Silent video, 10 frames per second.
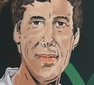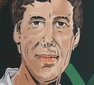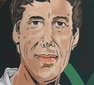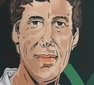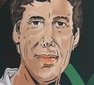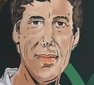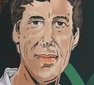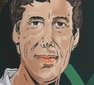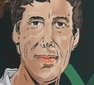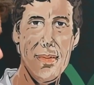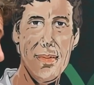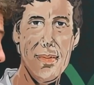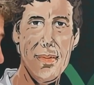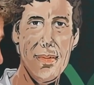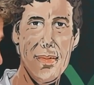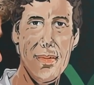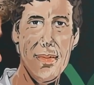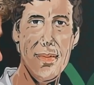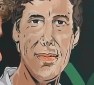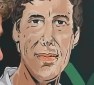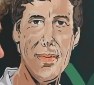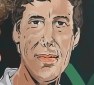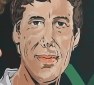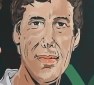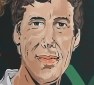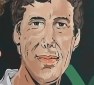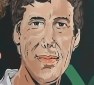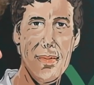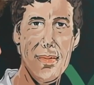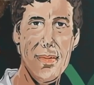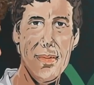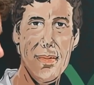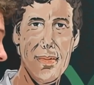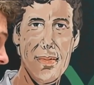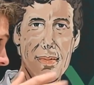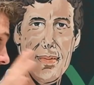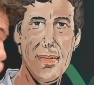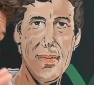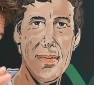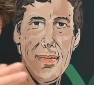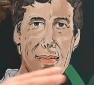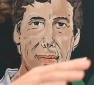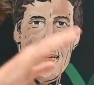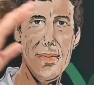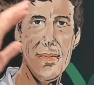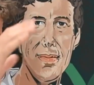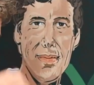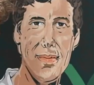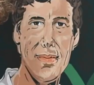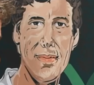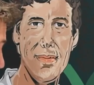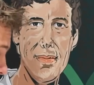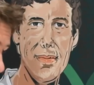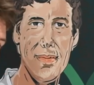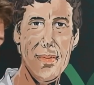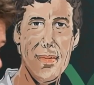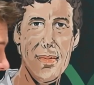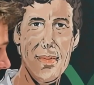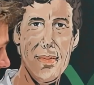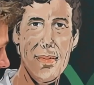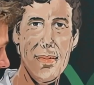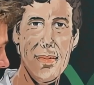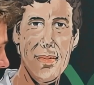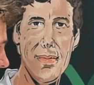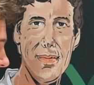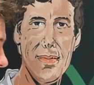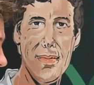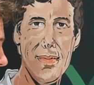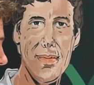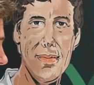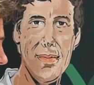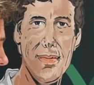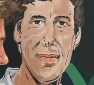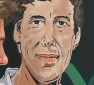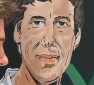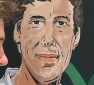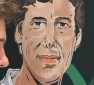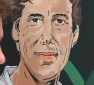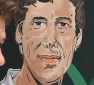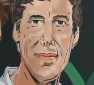(silent)